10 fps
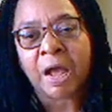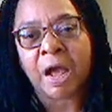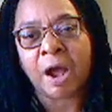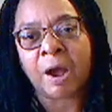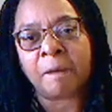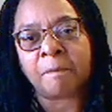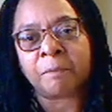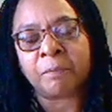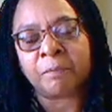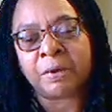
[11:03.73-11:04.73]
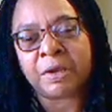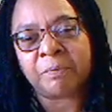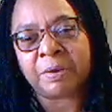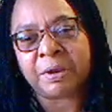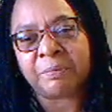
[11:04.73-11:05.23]

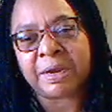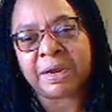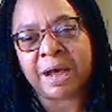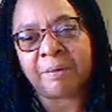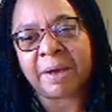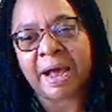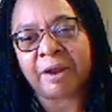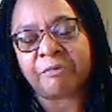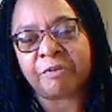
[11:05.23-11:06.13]
We now had